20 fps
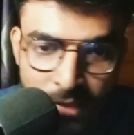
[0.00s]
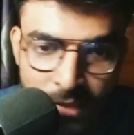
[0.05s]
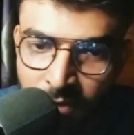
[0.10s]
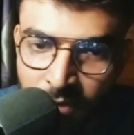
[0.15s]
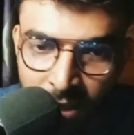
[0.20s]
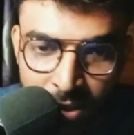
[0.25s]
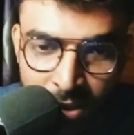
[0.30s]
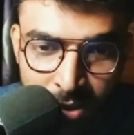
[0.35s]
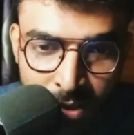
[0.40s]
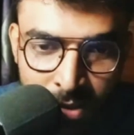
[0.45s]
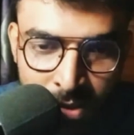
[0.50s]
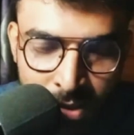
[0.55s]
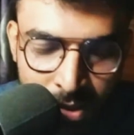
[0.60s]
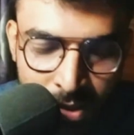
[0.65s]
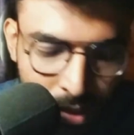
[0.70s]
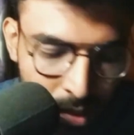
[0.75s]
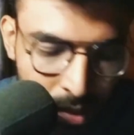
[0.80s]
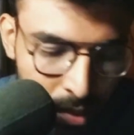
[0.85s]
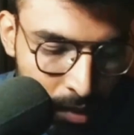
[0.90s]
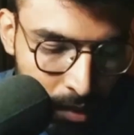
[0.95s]
functions
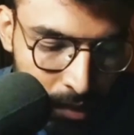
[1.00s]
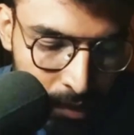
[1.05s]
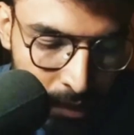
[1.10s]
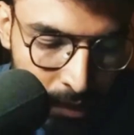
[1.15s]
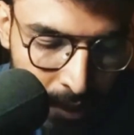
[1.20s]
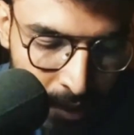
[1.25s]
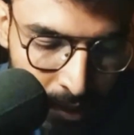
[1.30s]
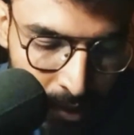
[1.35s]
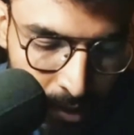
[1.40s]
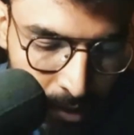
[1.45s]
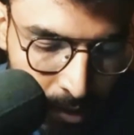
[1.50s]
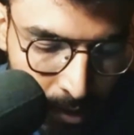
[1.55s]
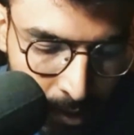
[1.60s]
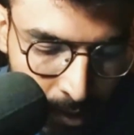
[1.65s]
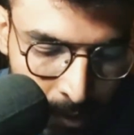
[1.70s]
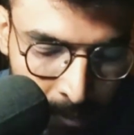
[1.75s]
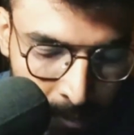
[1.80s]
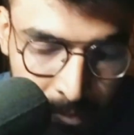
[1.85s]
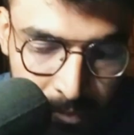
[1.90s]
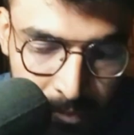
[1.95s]
like
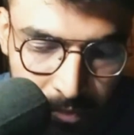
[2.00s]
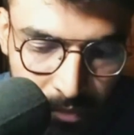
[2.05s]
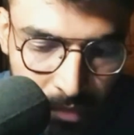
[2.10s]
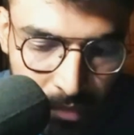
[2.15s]
um,